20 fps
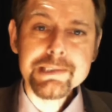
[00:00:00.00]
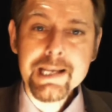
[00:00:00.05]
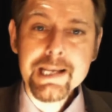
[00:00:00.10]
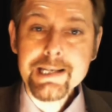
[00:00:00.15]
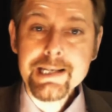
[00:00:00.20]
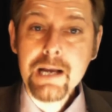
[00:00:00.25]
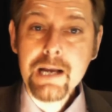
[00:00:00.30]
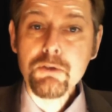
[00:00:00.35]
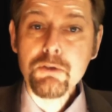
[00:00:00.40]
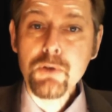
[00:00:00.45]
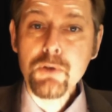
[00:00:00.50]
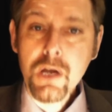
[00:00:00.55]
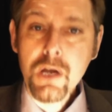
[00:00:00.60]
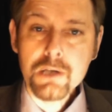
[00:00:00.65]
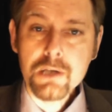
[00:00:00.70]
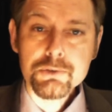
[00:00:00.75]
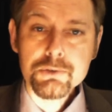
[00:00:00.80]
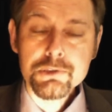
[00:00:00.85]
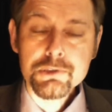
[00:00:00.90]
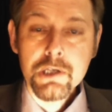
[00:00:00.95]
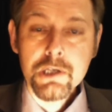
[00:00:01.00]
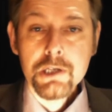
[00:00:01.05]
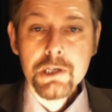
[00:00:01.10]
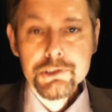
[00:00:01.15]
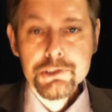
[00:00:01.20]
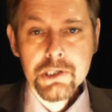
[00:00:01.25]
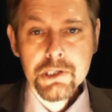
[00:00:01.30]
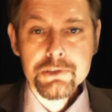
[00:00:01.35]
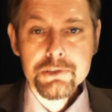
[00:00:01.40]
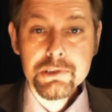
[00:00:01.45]
to take out loans,
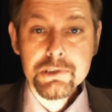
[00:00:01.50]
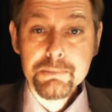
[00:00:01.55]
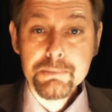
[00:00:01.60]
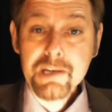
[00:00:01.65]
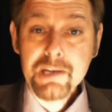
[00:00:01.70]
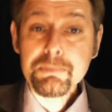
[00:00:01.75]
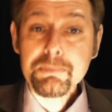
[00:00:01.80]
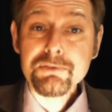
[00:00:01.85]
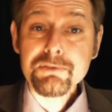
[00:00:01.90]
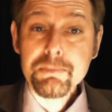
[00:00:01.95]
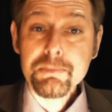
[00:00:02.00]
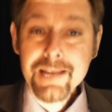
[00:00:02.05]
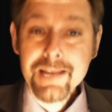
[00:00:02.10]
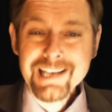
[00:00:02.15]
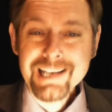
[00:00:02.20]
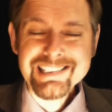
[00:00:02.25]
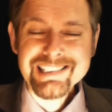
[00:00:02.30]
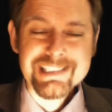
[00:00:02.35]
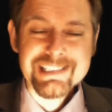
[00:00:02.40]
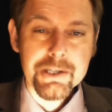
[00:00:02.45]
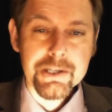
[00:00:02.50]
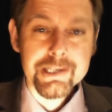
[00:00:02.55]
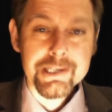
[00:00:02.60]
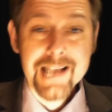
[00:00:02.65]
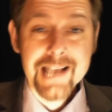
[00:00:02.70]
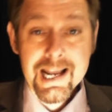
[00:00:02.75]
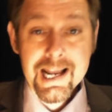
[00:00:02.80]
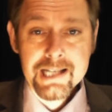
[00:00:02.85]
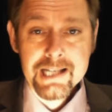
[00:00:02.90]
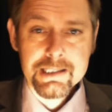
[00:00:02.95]
shows that people from
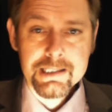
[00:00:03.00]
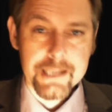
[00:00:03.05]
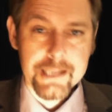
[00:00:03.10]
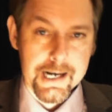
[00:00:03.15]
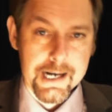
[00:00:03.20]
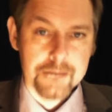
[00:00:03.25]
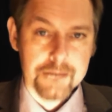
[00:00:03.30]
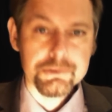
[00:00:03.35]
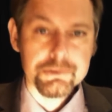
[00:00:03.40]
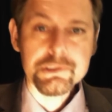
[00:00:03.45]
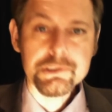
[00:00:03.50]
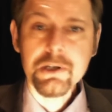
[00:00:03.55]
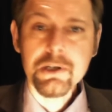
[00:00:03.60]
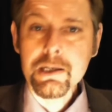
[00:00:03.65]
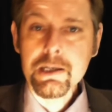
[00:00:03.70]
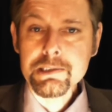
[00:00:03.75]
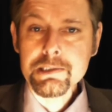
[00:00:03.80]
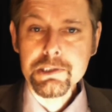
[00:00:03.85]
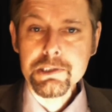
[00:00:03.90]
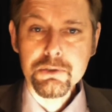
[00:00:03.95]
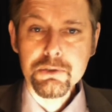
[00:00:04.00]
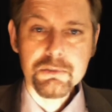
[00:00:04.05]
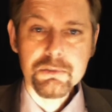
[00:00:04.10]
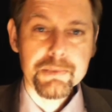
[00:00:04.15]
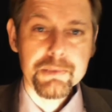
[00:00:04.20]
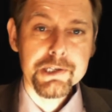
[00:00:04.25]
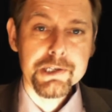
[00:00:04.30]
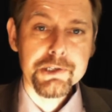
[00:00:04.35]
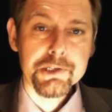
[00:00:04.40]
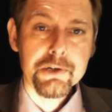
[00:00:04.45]
inside and outside the
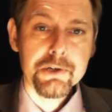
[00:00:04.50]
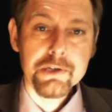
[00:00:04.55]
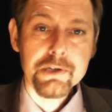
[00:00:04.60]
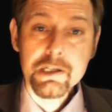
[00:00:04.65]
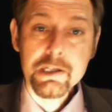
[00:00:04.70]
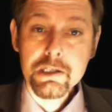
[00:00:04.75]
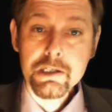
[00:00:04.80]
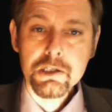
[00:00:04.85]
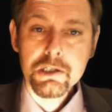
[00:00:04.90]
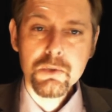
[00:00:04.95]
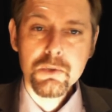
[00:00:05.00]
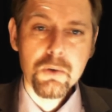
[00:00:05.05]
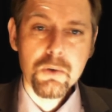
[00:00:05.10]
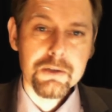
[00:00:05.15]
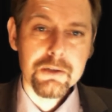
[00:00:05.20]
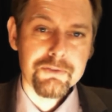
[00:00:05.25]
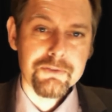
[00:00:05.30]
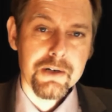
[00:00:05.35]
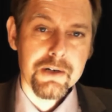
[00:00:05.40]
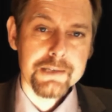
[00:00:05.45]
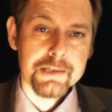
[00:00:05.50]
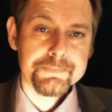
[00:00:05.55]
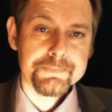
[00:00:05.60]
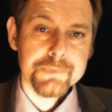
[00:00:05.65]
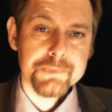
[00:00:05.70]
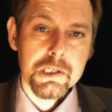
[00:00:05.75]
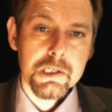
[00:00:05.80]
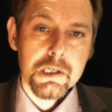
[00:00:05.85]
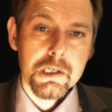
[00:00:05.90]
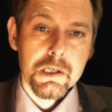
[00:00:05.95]
European Union can qualify.
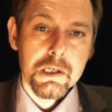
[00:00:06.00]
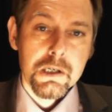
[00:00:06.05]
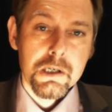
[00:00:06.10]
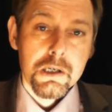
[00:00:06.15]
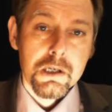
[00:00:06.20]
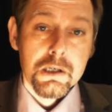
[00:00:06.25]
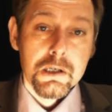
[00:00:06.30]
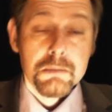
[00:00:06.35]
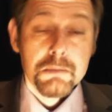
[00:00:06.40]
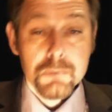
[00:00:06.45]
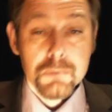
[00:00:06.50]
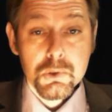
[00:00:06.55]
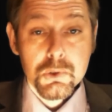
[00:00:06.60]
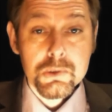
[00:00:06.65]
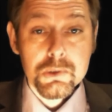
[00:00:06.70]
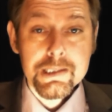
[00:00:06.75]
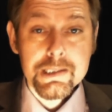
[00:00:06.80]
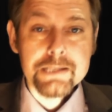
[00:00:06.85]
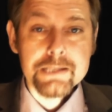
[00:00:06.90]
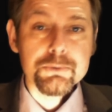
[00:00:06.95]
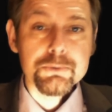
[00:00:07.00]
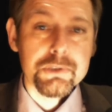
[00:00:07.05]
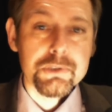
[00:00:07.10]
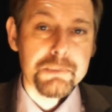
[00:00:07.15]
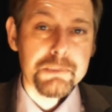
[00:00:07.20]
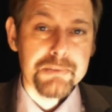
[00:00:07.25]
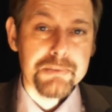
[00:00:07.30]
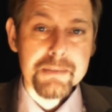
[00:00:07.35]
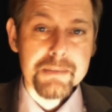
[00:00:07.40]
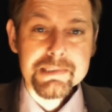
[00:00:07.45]
More legal
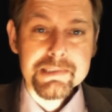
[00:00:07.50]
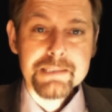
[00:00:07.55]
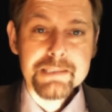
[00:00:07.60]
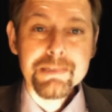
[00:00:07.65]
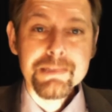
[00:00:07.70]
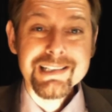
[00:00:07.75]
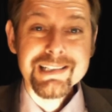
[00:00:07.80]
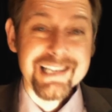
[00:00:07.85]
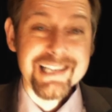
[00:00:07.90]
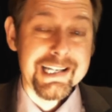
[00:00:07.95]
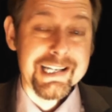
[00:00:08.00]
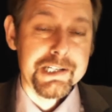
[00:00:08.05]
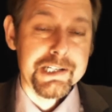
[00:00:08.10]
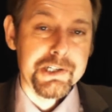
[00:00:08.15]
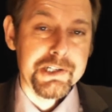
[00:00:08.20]
supremacy by the